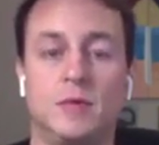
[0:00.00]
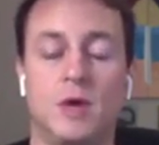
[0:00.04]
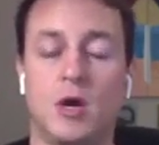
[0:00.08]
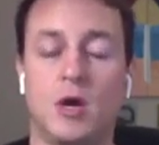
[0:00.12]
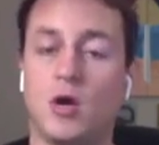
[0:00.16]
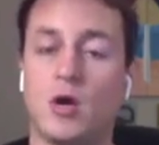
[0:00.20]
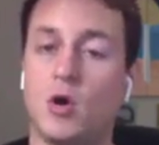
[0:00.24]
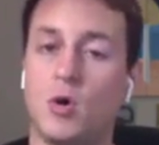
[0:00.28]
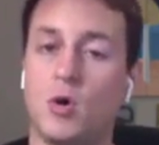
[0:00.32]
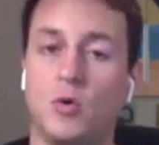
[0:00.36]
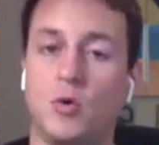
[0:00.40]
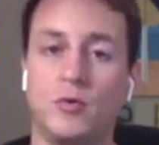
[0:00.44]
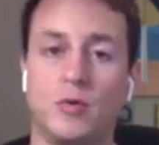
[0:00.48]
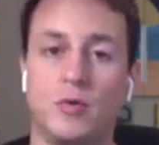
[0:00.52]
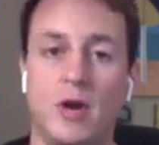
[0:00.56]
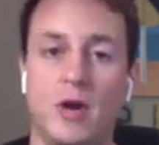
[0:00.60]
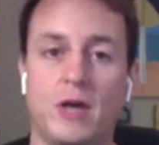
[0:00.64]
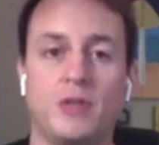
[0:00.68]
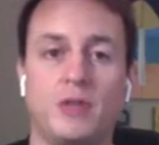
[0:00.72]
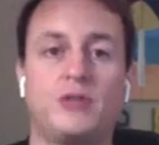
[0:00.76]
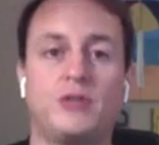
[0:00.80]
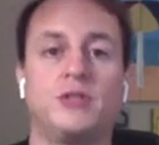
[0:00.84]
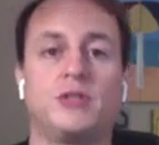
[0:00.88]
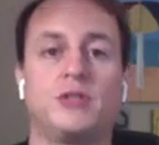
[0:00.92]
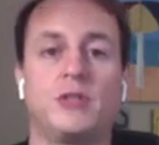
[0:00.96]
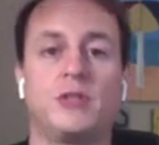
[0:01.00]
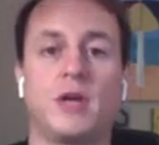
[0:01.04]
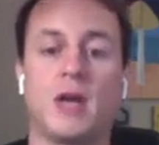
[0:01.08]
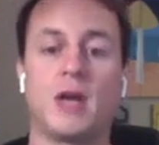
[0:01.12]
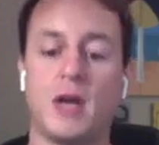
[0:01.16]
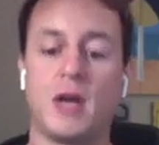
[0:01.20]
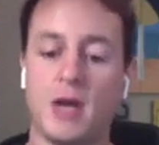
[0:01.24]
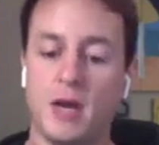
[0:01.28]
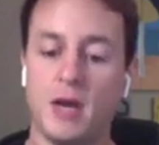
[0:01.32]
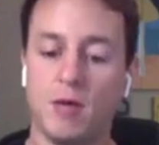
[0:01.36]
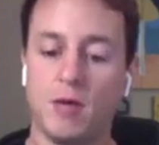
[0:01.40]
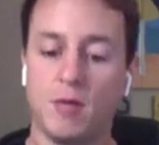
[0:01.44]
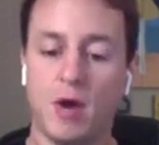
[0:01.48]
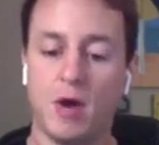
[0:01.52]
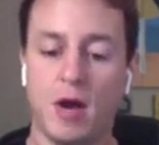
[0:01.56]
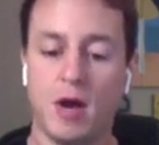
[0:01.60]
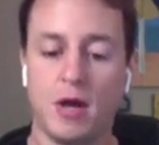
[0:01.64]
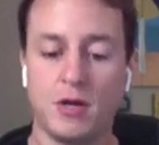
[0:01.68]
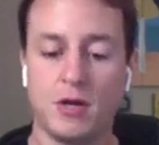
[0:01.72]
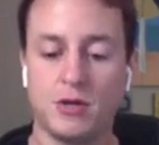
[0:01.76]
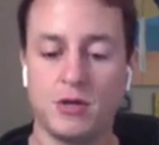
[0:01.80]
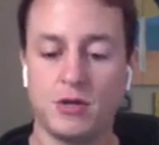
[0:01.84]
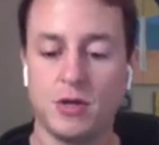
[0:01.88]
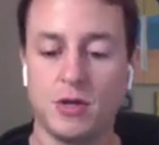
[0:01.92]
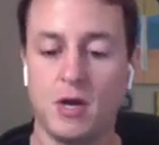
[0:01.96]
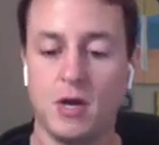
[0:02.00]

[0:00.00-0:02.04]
cold rash, just like a heat rash,